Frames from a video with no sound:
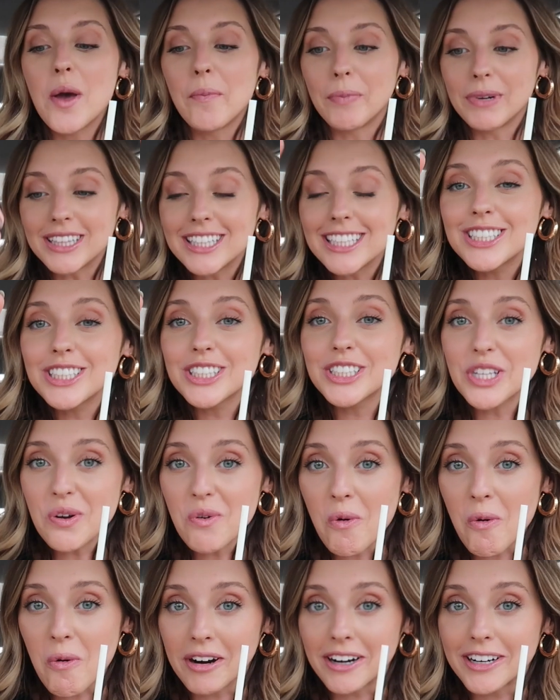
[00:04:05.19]
but this is an
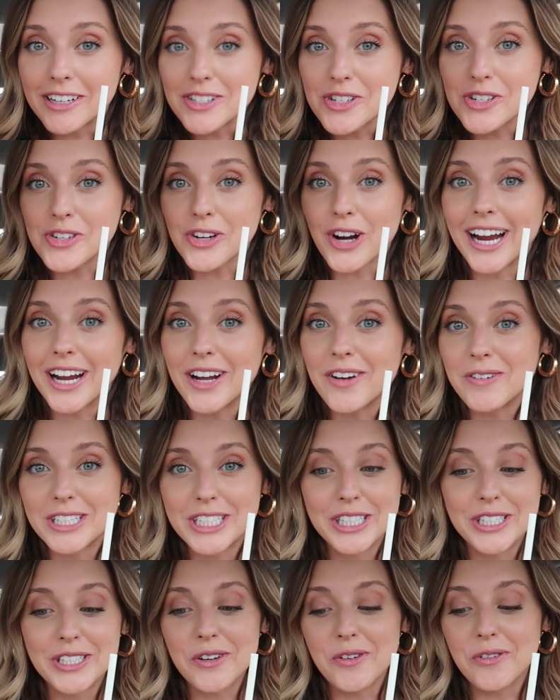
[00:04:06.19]
orange drink,
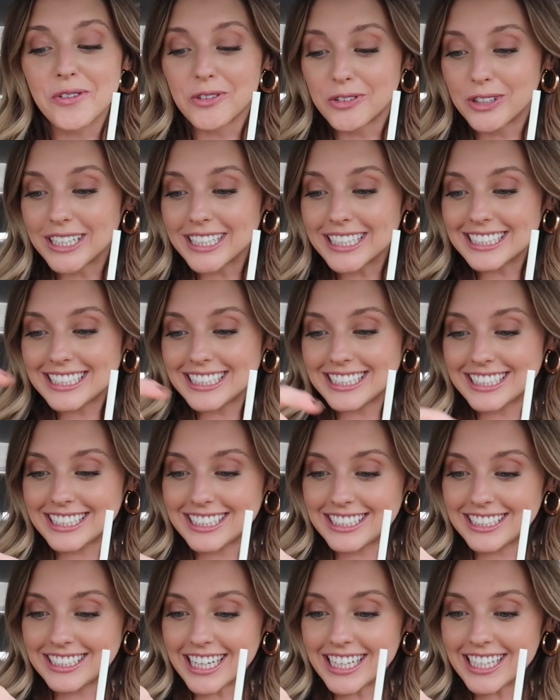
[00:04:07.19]
which is really
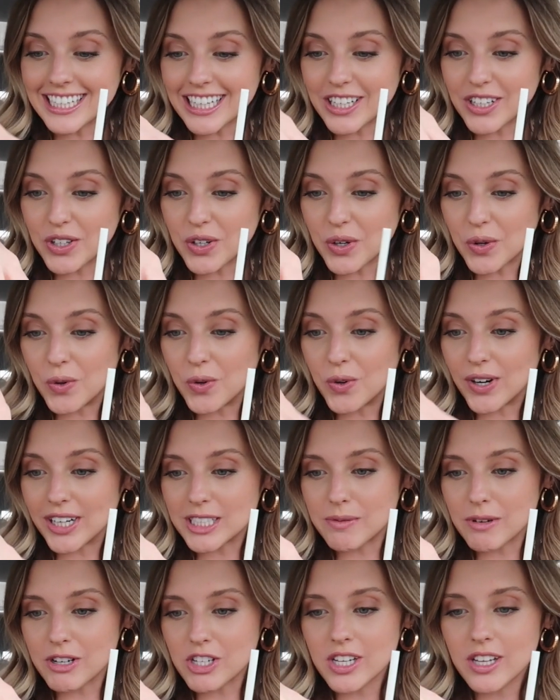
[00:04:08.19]
stinking cool,
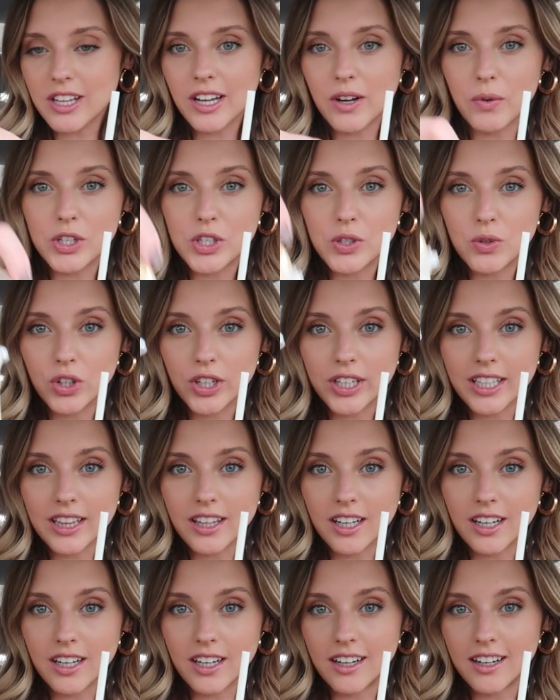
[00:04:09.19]
especially like when you look at
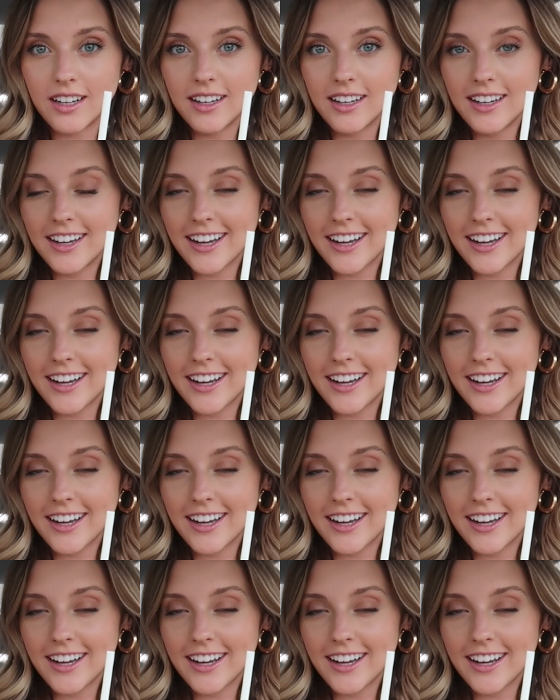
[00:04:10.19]
the,